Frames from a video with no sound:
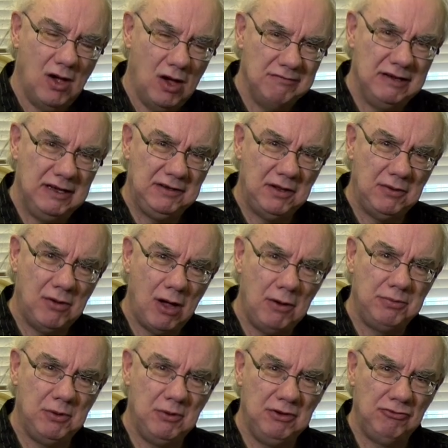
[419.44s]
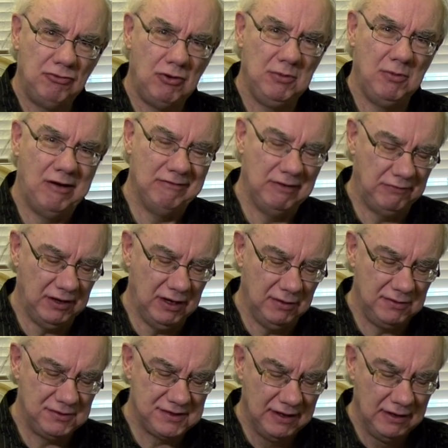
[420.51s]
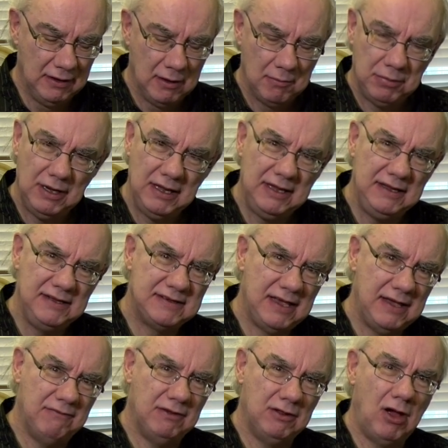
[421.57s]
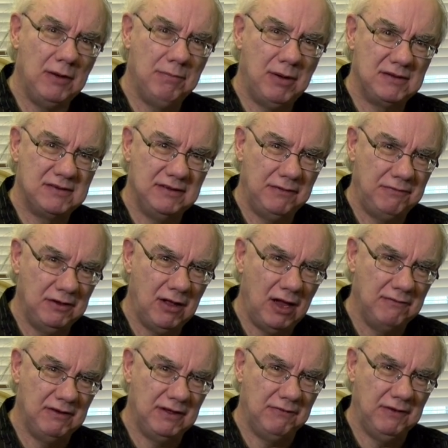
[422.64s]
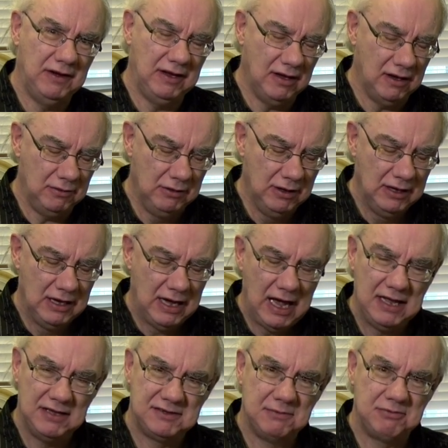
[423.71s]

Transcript: I really do hope you enjoy my reviews. Please hit the like button if you like this video, and